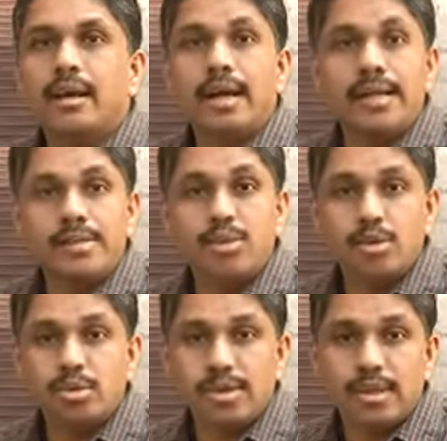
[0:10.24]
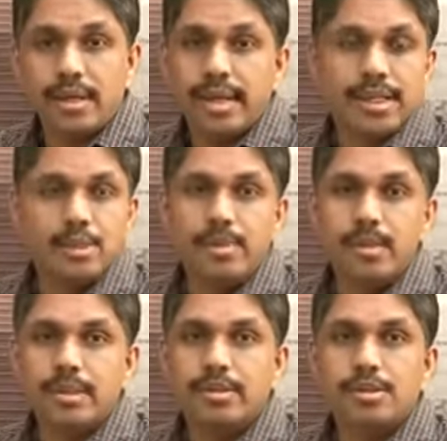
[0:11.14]
I chose
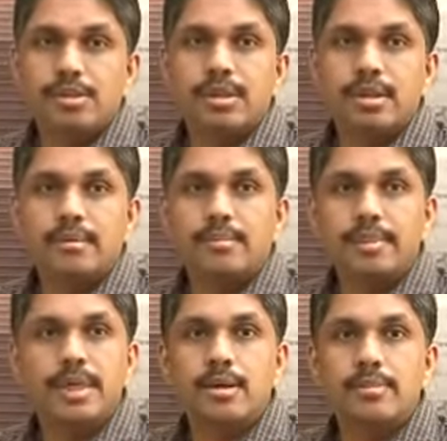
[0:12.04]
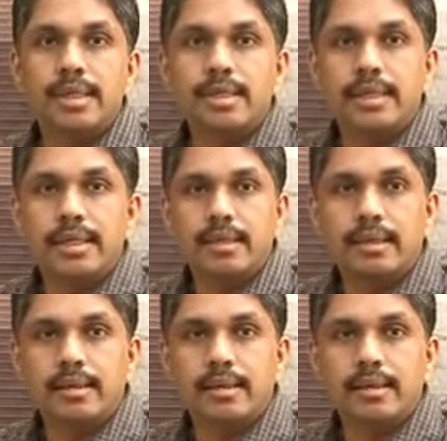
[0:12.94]
ISB because predominantly